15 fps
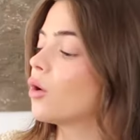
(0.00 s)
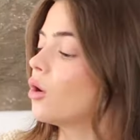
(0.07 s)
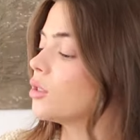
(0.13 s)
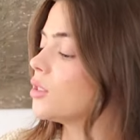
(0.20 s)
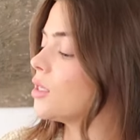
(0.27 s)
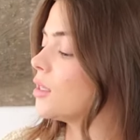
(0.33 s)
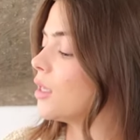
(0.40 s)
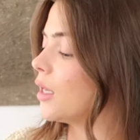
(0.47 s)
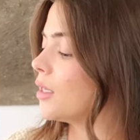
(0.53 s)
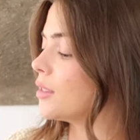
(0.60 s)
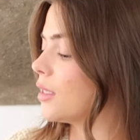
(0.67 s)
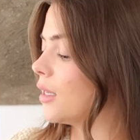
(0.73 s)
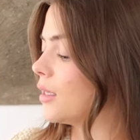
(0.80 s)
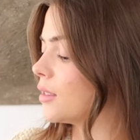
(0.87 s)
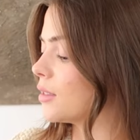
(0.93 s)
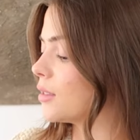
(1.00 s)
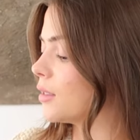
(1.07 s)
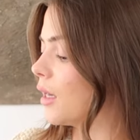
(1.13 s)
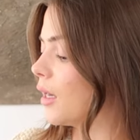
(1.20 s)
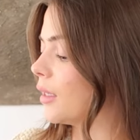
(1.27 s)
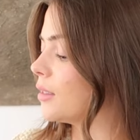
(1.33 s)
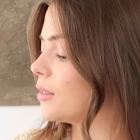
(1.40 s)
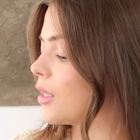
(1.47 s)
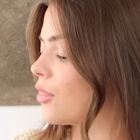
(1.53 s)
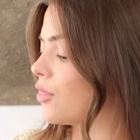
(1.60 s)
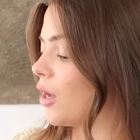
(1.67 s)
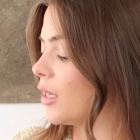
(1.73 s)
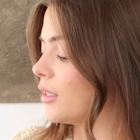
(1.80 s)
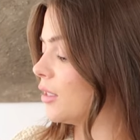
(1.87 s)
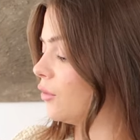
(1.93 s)
got these in a size
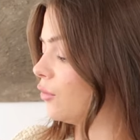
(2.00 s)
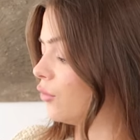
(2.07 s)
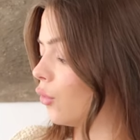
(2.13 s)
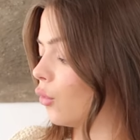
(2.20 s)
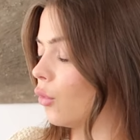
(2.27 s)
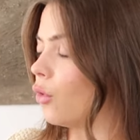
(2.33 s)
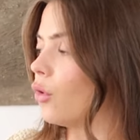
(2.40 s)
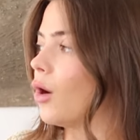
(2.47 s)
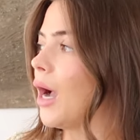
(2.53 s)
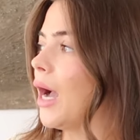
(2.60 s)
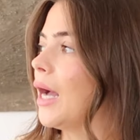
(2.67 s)
34,